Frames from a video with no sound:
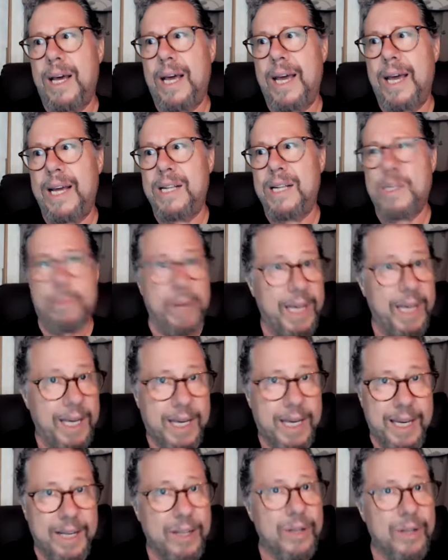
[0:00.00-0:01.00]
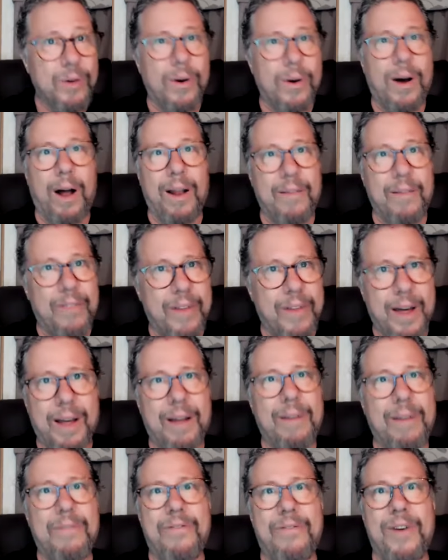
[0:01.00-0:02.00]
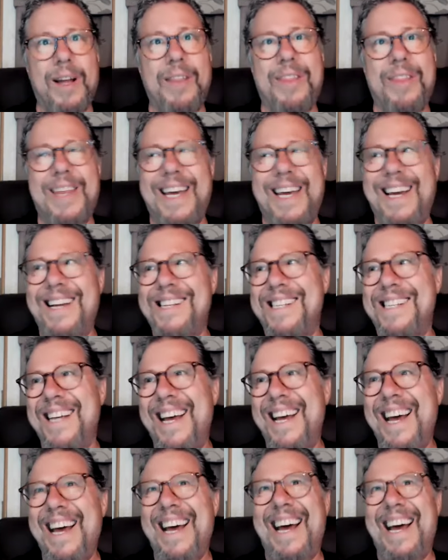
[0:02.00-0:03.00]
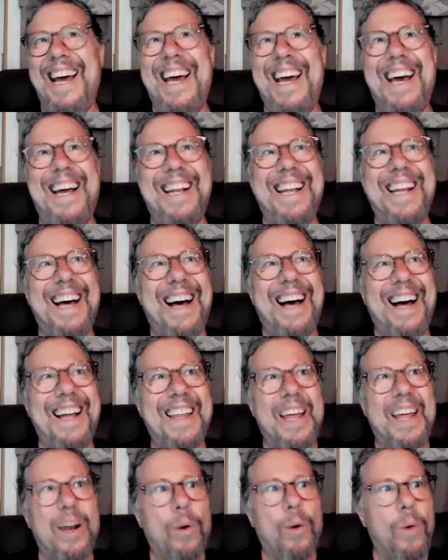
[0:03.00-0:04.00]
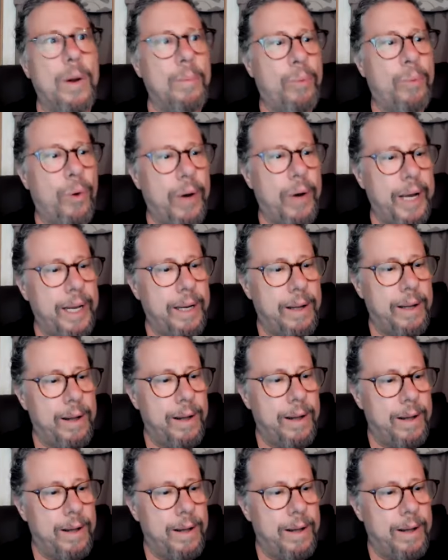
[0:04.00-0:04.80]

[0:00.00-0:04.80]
and speak and do all of the fun things. And uh, then at one point,